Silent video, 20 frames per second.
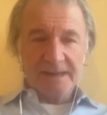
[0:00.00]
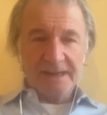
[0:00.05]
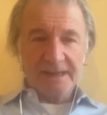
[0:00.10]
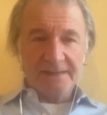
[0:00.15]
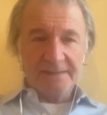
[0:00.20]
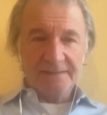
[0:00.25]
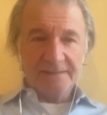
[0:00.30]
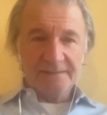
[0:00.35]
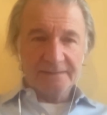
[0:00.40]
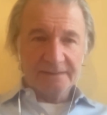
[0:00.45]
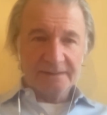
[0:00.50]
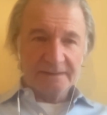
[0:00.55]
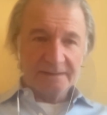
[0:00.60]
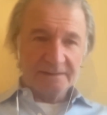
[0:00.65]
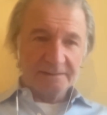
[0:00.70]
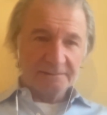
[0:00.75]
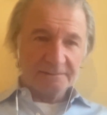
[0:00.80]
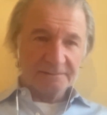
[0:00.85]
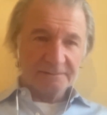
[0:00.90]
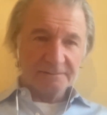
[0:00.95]
and
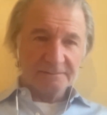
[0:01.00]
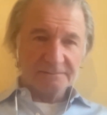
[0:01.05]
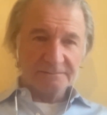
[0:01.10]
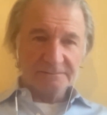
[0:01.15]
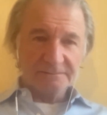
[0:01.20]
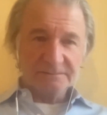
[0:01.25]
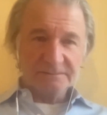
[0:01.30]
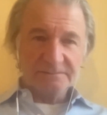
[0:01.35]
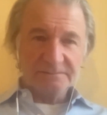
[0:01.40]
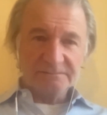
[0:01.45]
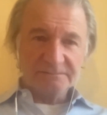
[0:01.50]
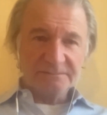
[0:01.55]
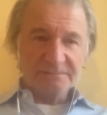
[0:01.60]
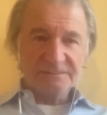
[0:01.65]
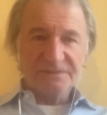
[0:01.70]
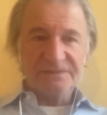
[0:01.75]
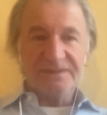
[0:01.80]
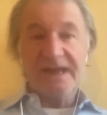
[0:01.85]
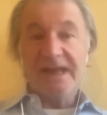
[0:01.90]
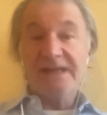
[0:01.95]

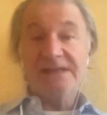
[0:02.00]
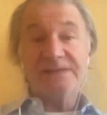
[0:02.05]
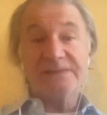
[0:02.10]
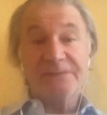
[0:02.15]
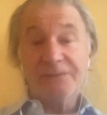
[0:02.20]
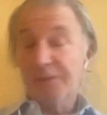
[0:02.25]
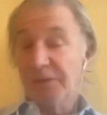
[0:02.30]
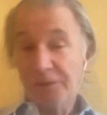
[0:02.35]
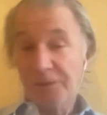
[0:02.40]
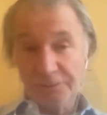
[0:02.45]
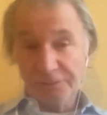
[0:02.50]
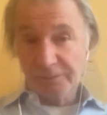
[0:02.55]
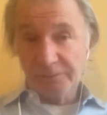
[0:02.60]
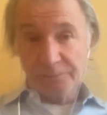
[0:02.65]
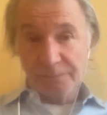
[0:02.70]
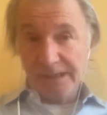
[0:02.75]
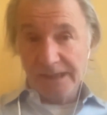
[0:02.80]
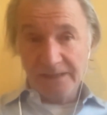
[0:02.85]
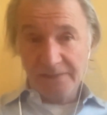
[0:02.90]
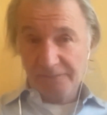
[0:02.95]
transferred a lot
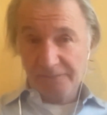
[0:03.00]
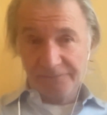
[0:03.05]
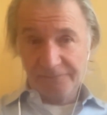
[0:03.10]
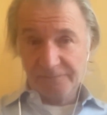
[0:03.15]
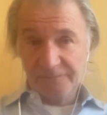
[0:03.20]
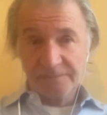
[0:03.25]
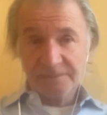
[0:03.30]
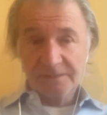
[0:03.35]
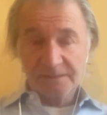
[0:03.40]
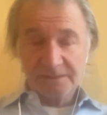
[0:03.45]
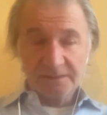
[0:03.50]
of wealth